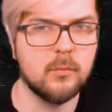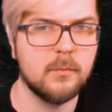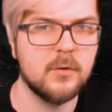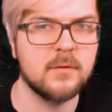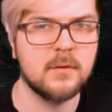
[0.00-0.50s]

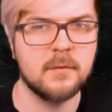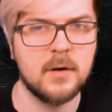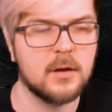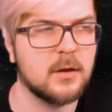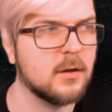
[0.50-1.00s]
use it
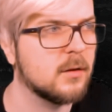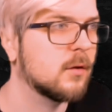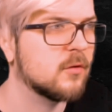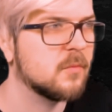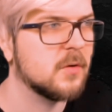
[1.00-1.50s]
fairly
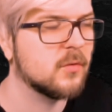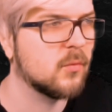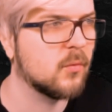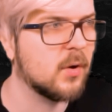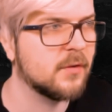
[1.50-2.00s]
caused me
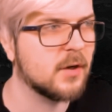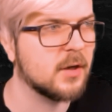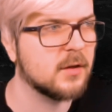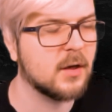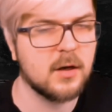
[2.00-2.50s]
to underrate
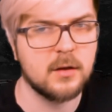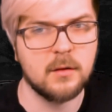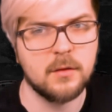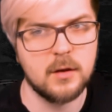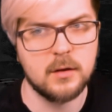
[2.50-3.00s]
the card and
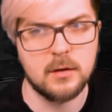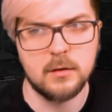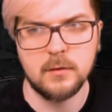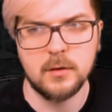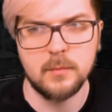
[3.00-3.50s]
think that it's
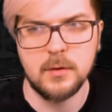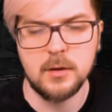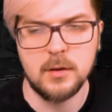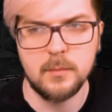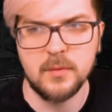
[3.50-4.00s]
gonna
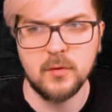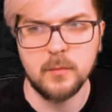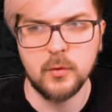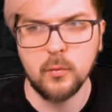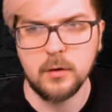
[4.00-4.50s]
be performing
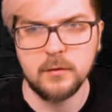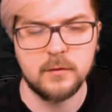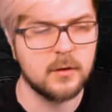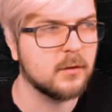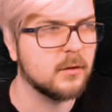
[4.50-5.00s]
worse
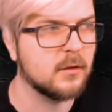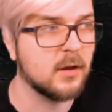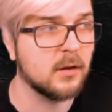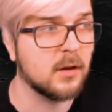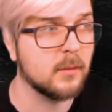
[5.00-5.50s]
than it
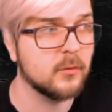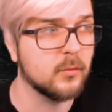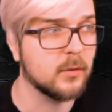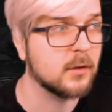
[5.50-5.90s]
ended up doing.